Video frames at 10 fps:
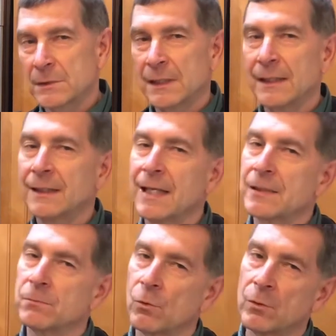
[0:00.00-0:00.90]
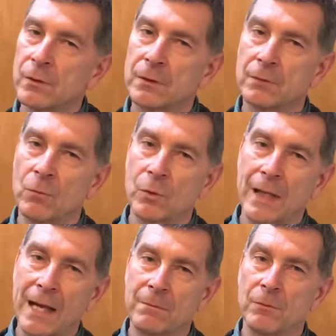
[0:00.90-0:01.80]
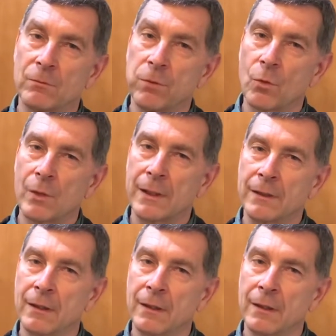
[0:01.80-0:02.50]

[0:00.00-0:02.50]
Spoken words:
and it takes more time reporting.